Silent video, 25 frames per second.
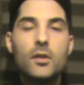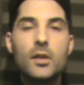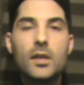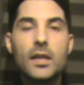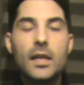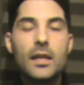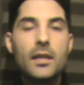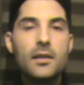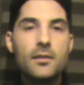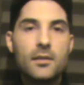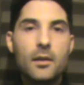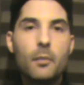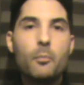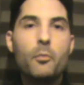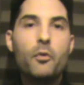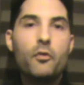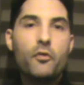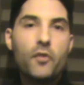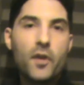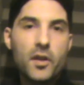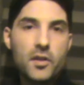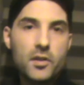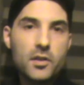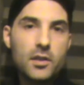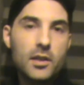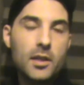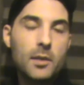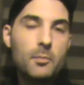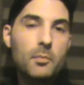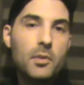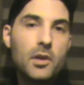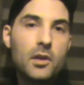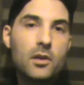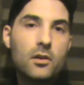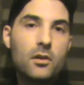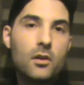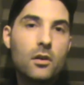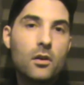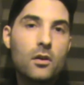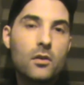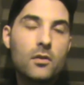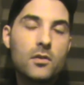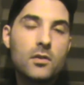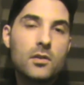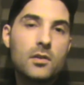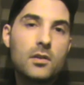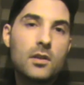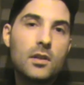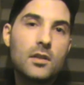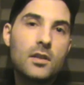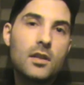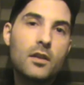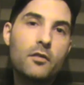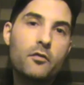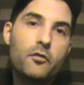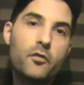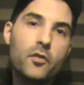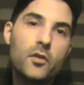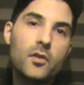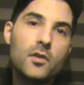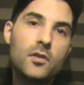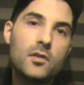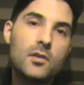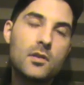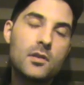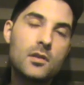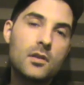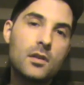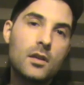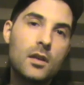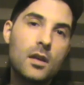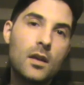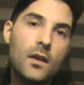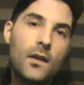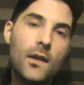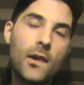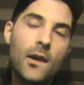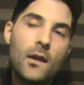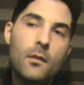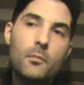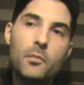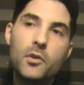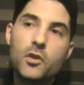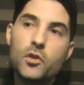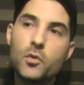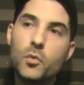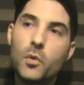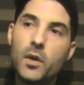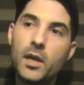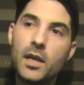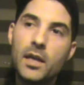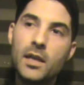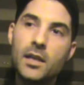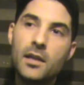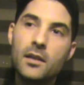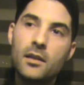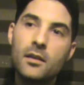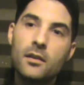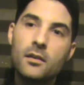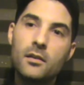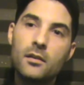get it done professionally, because the difference between